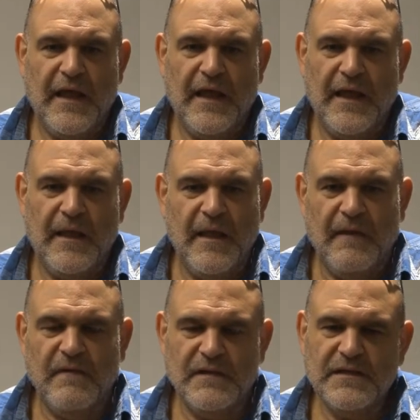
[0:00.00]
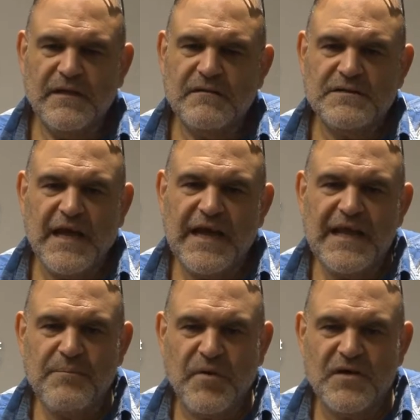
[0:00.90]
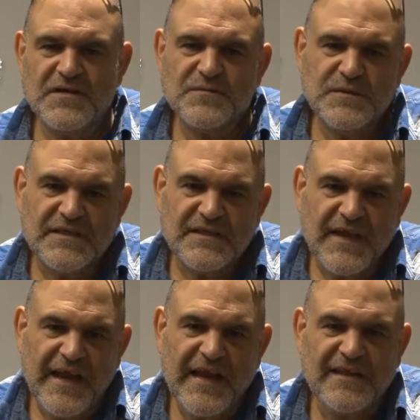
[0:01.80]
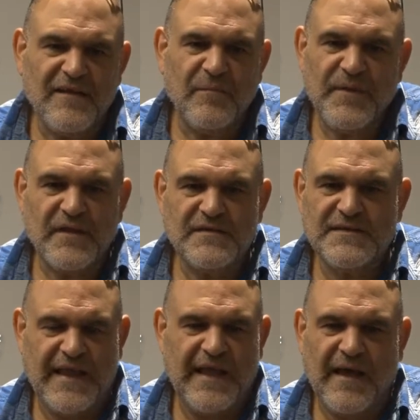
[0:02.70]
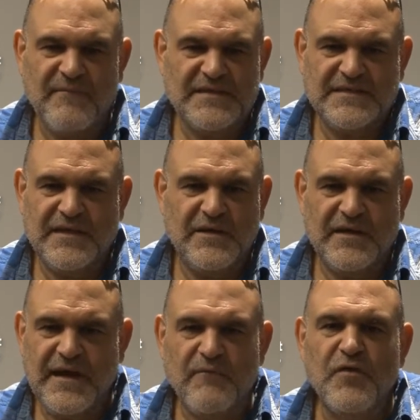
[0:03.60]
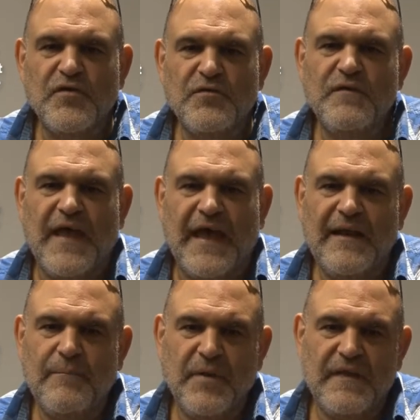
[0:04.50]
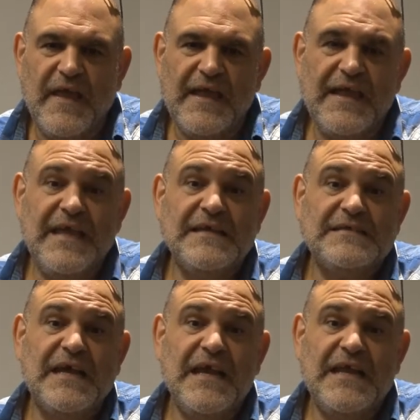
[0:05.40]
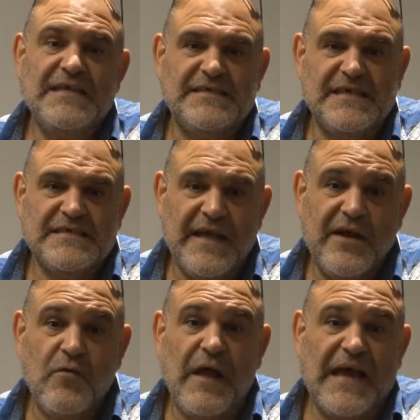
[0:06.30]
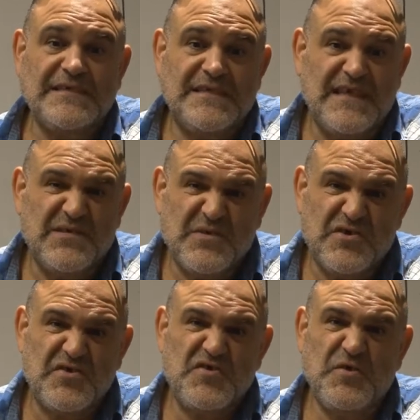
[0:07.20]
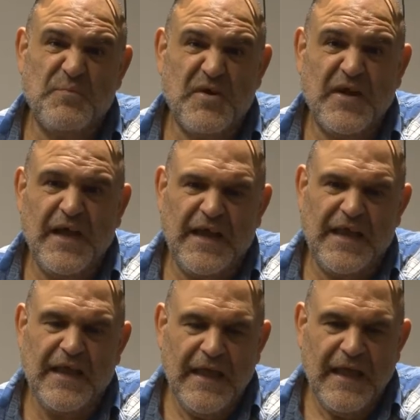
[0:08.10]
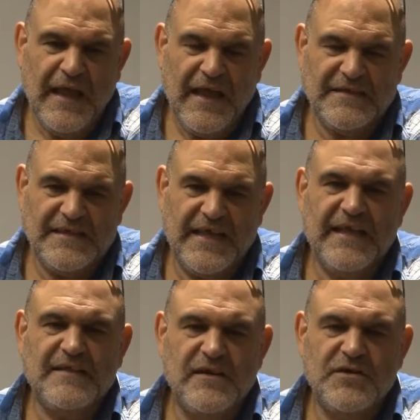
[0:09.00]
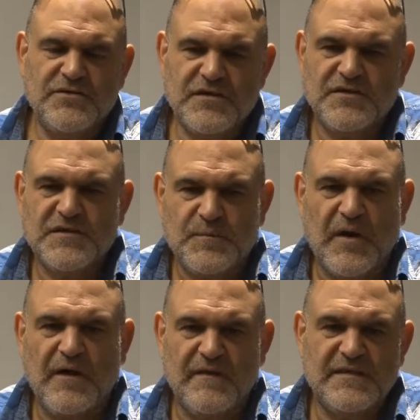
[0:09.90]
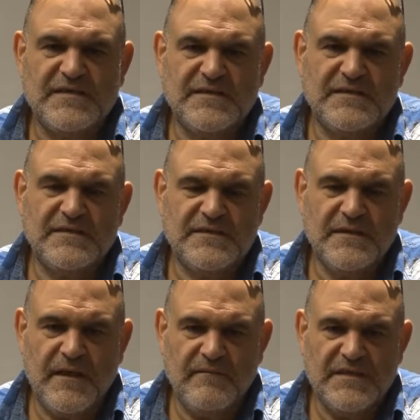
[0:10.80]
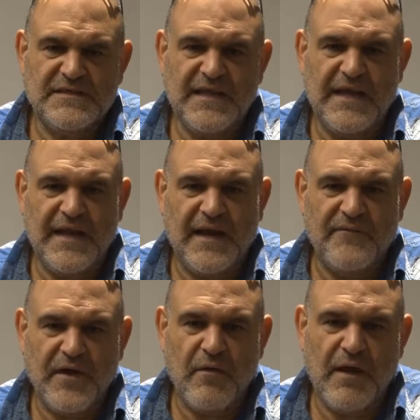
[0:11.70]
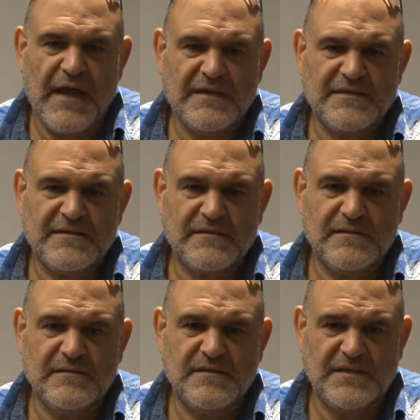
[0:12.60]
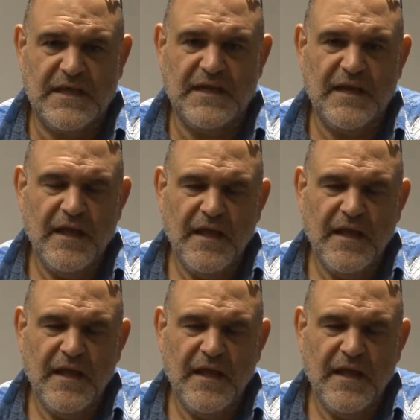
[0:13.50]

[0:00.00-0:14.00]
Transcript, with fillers: Uh, the little tiny birds with the tiny little bills, they obviously could never do that, but they eat tiny seeds like grass seeds, which are super tiny. And to get the nutritious part of this of the seed out of a grass seed,